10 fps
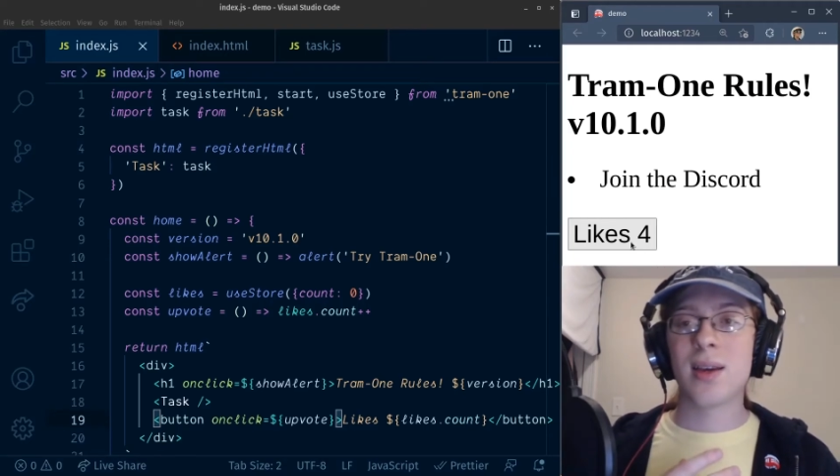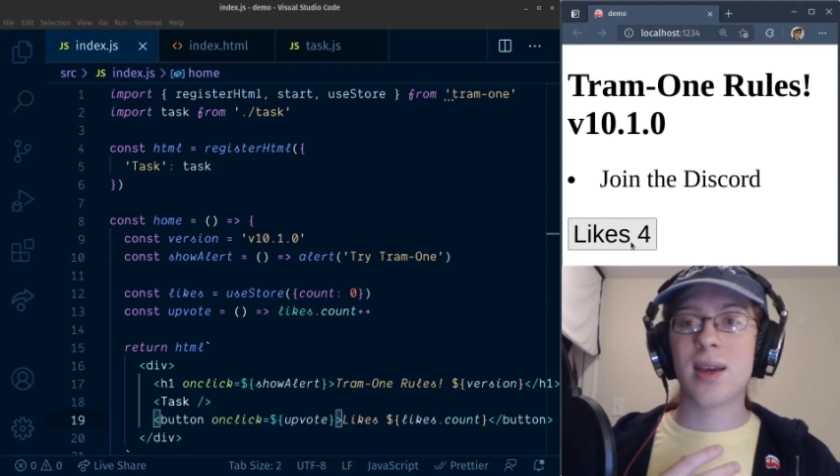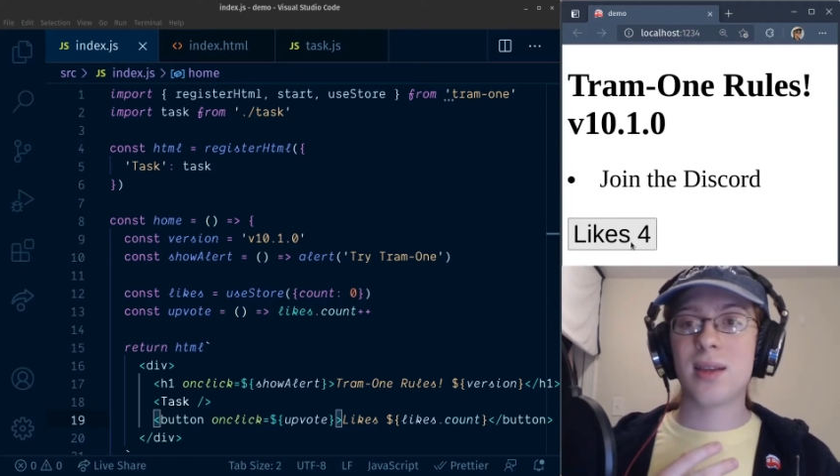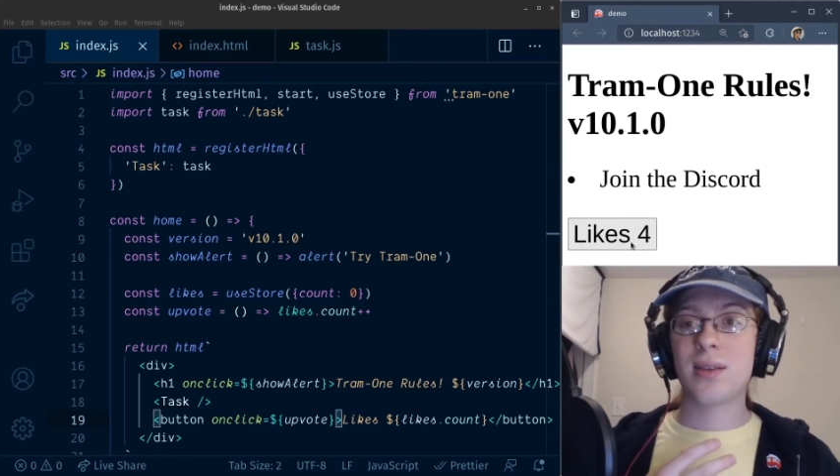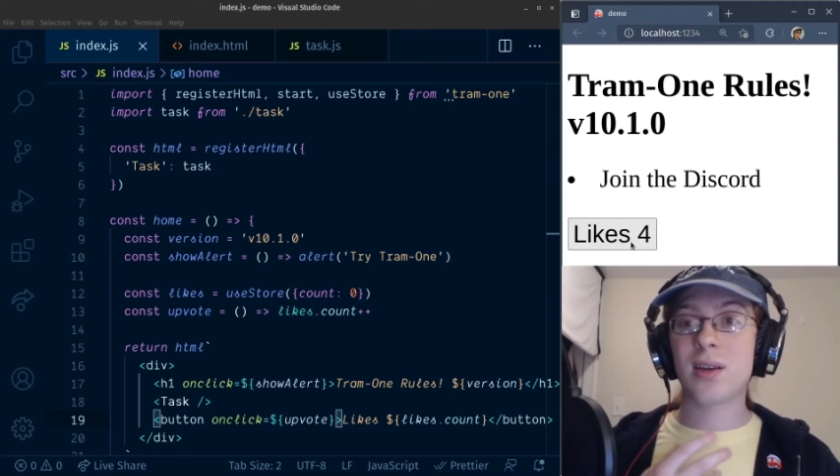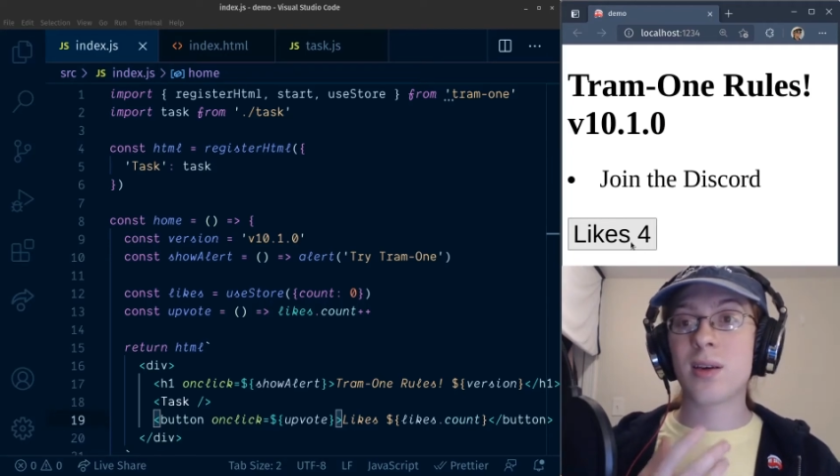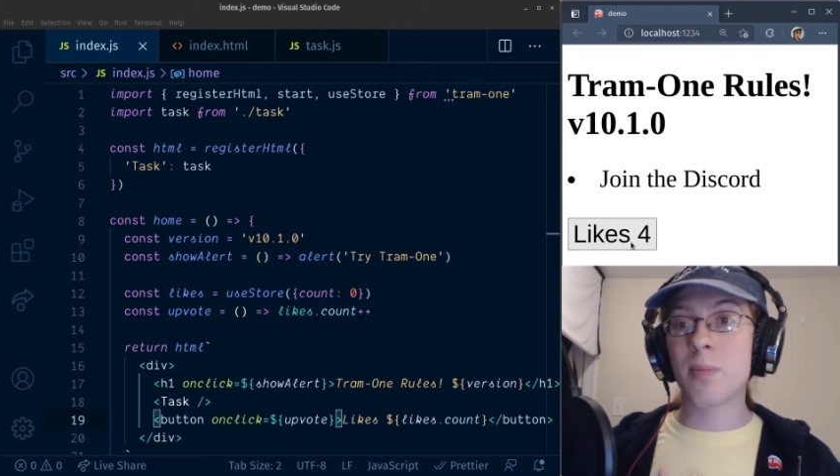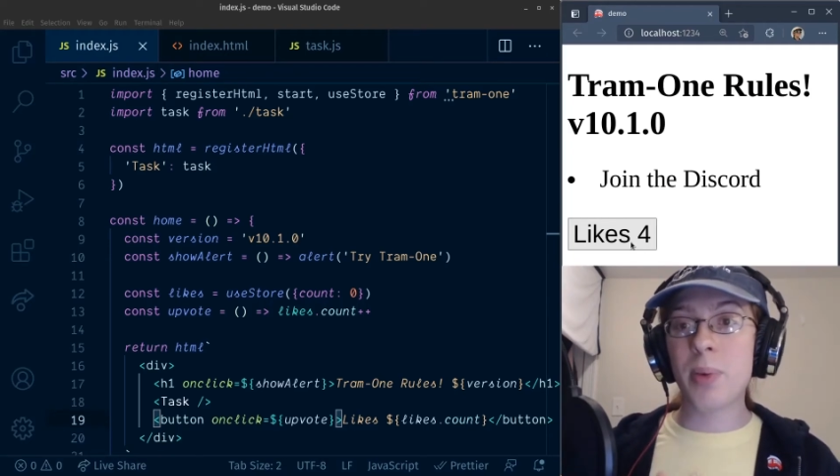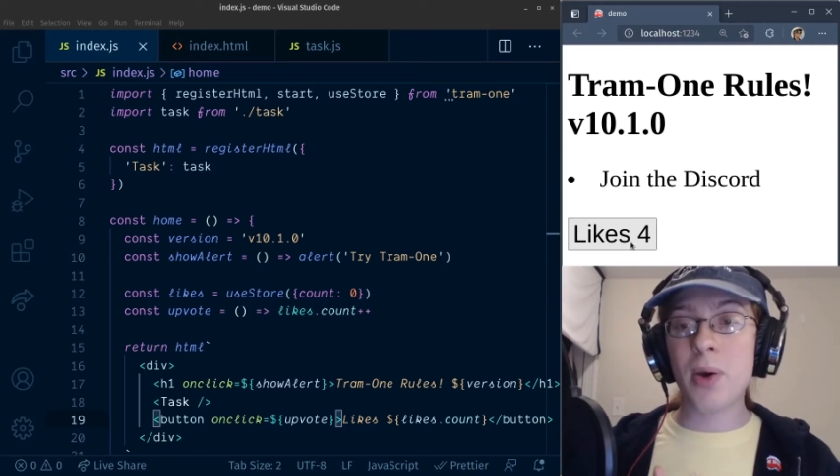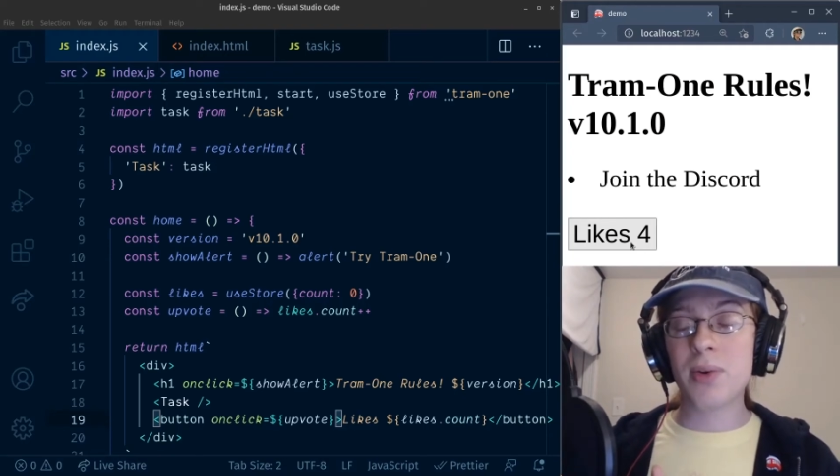and the
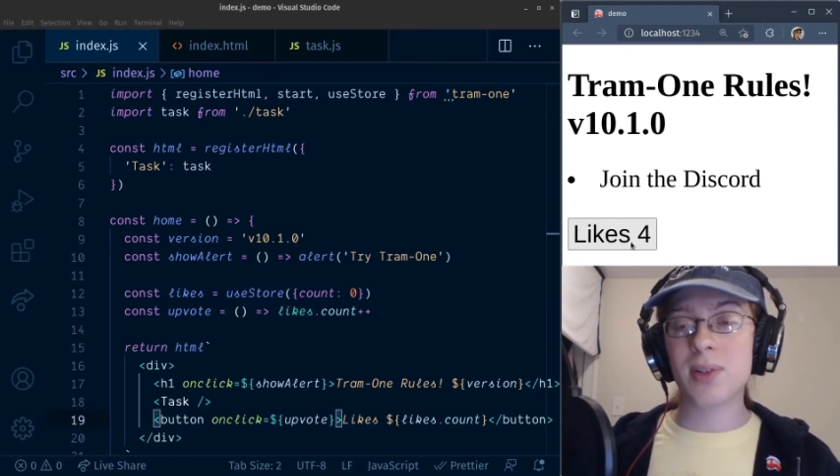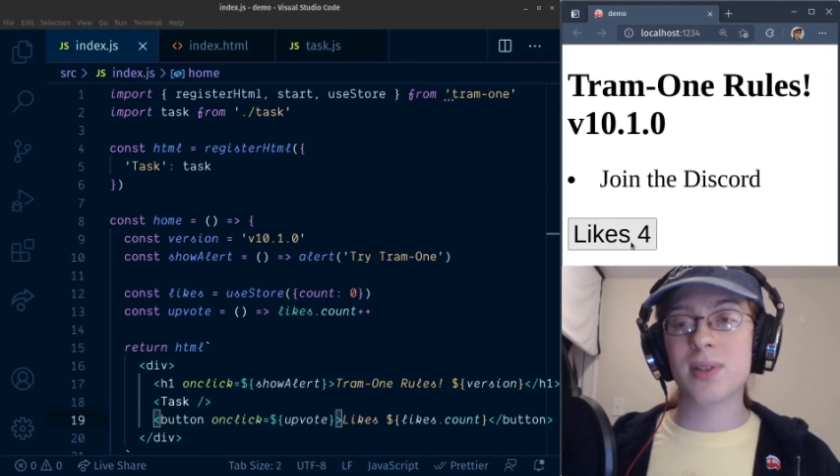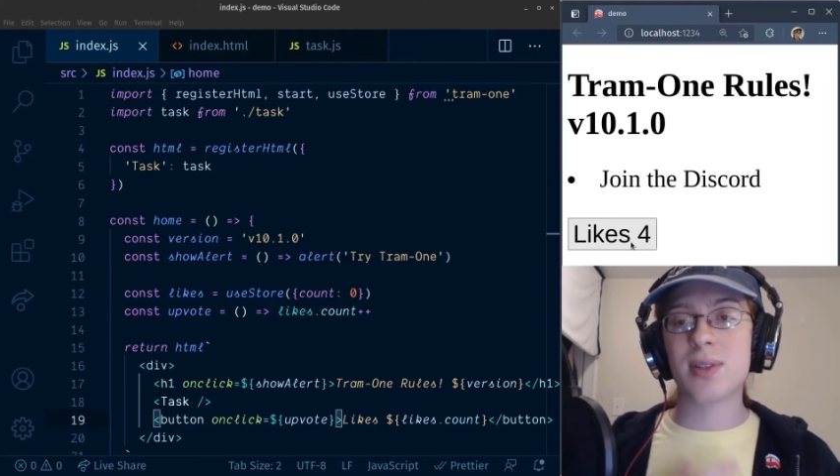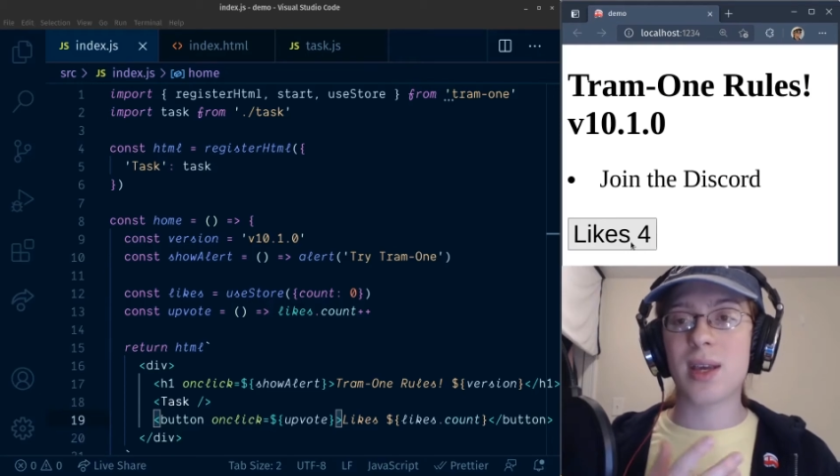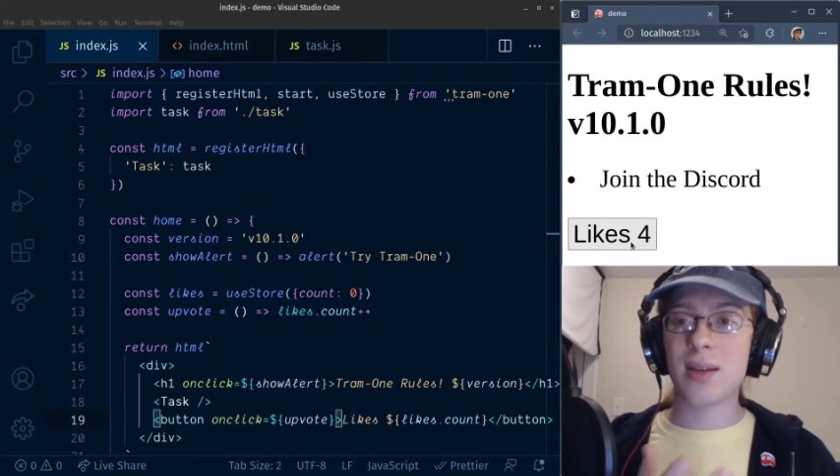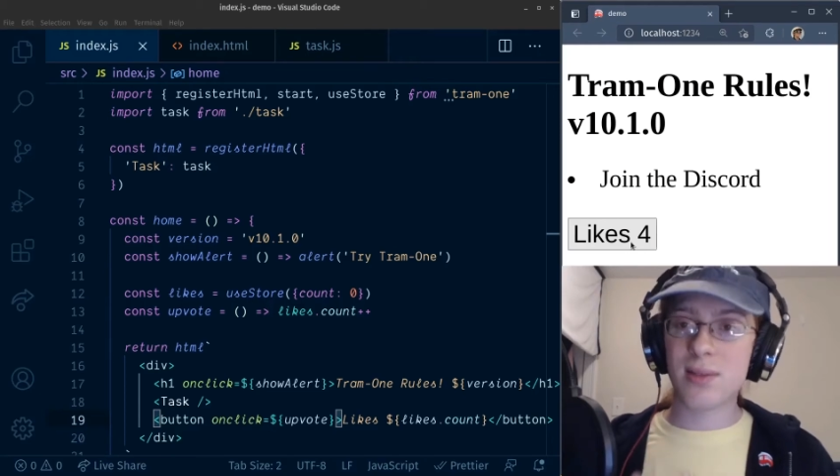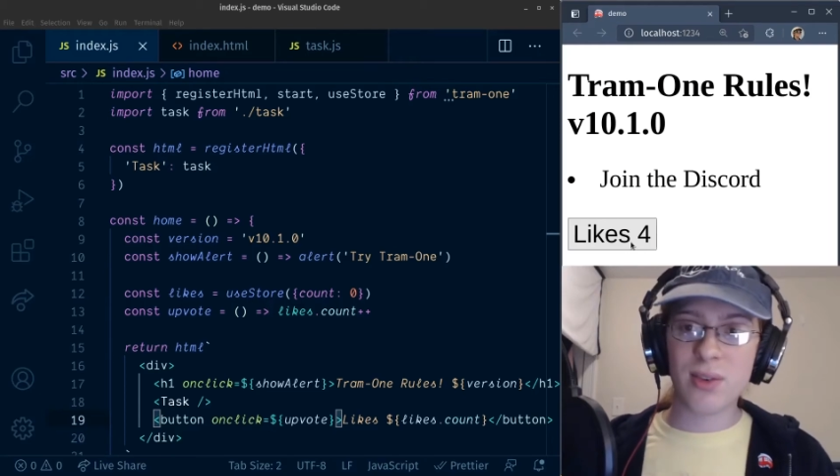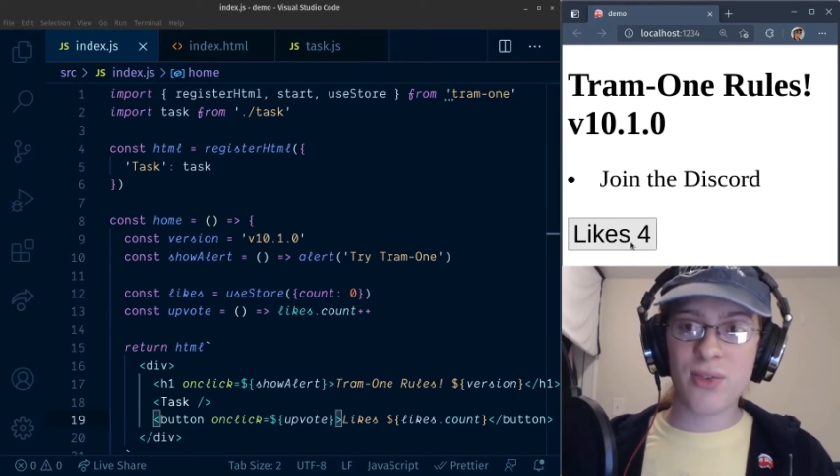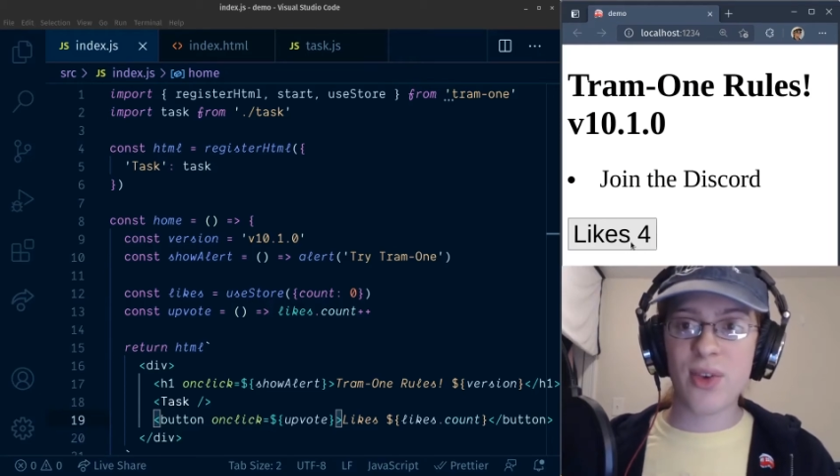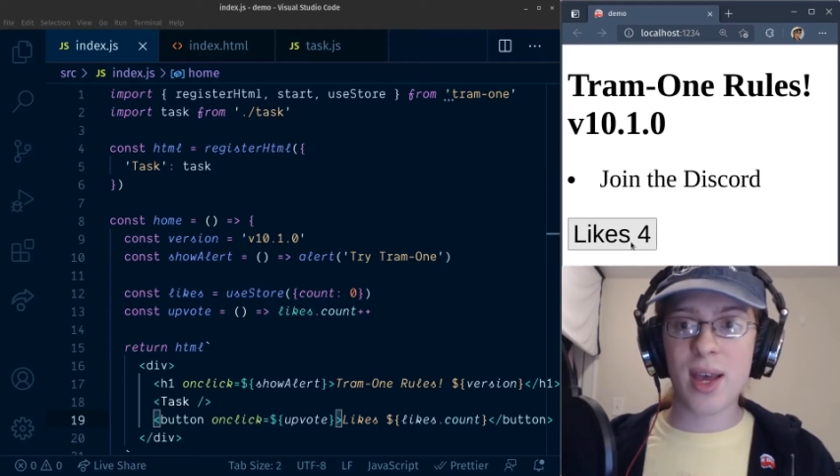components and
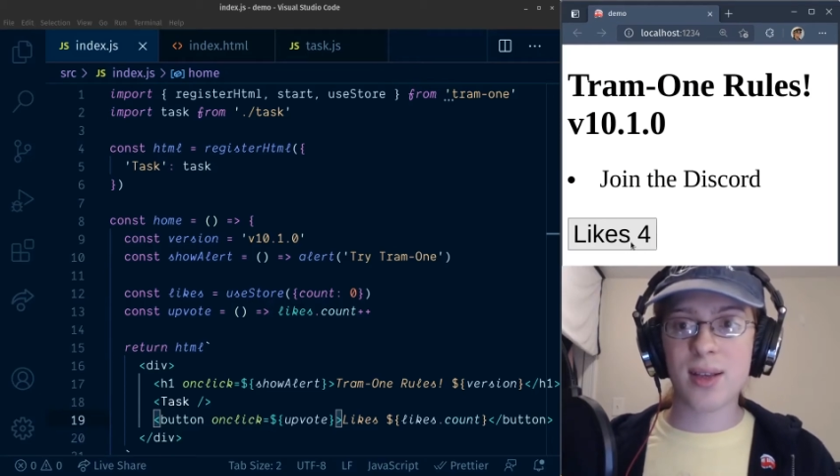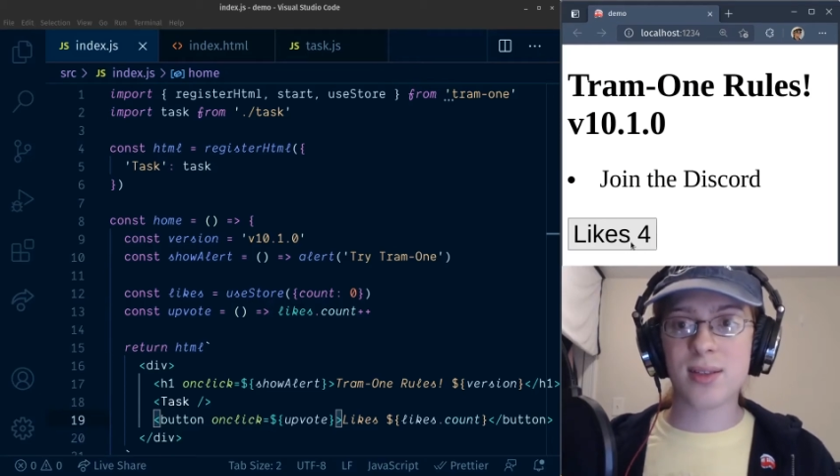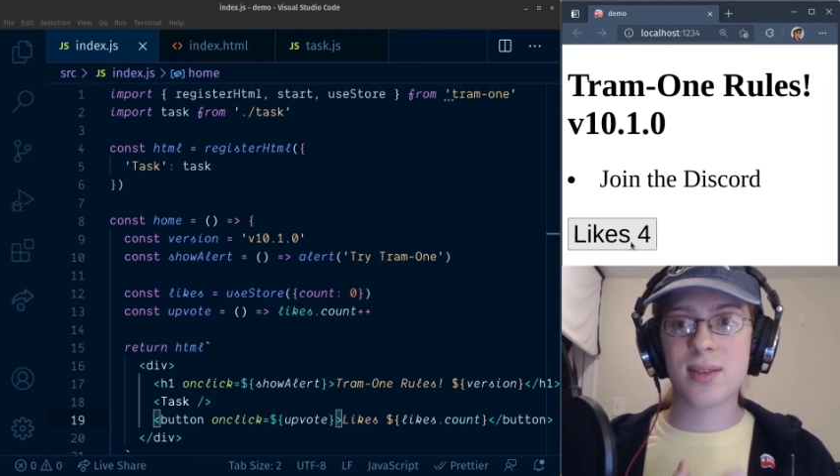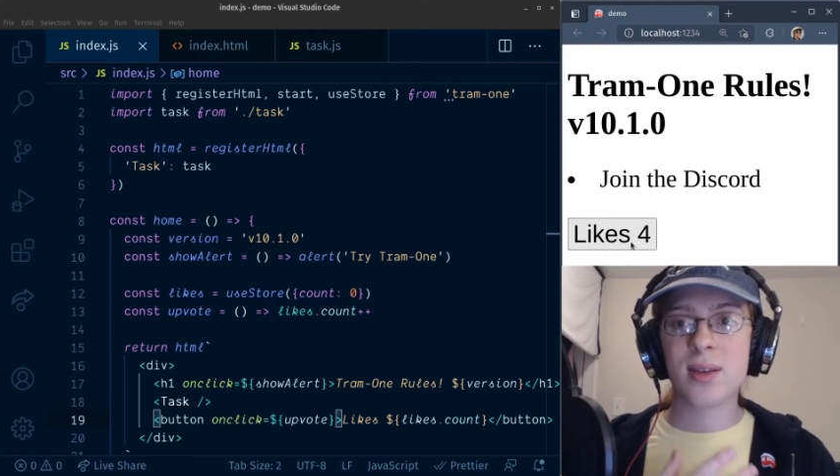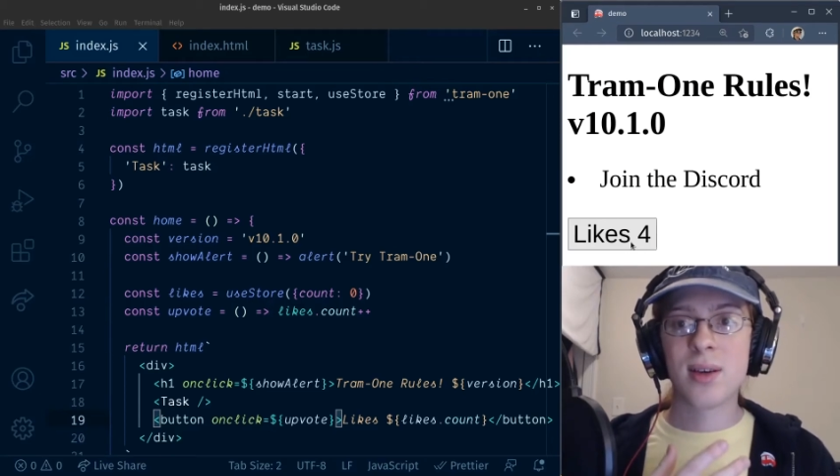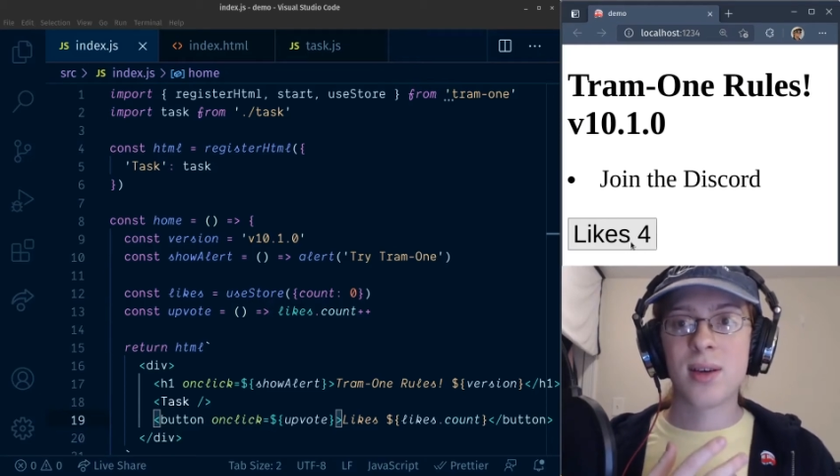effects